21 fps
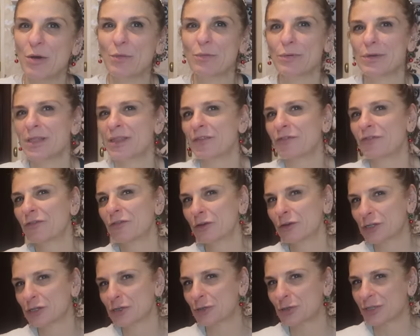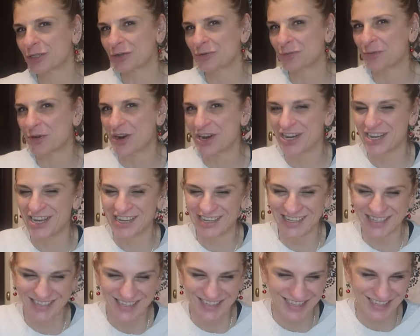with a few chosen
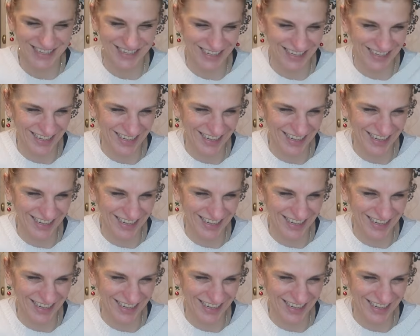words.